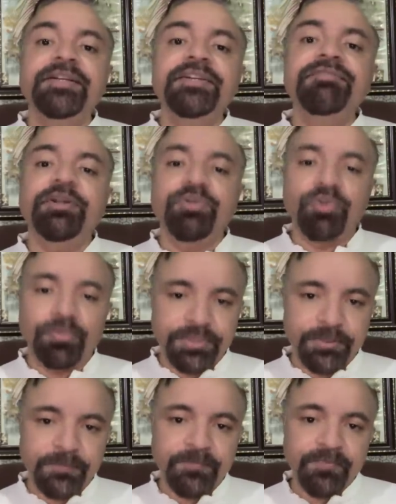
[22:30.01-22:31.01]
different
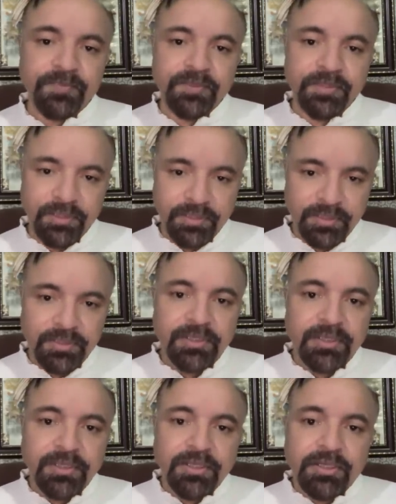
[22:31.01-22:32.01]
groups.
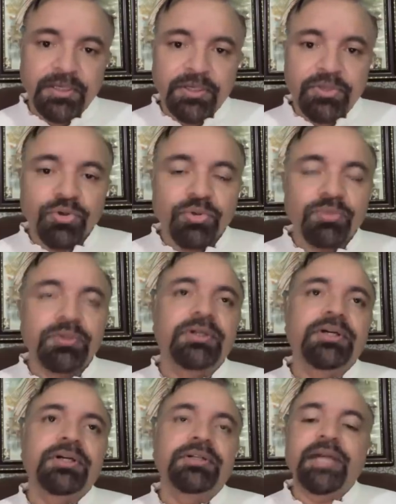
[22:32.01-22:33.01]
So
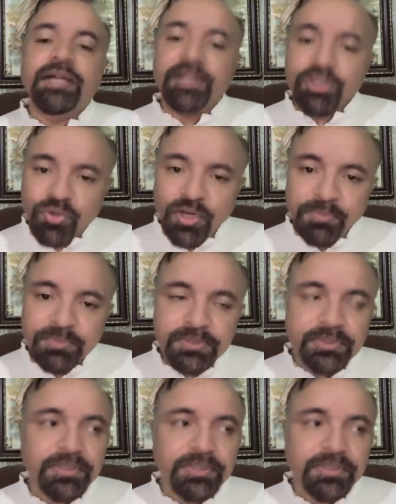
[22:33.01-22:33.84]
that also happens.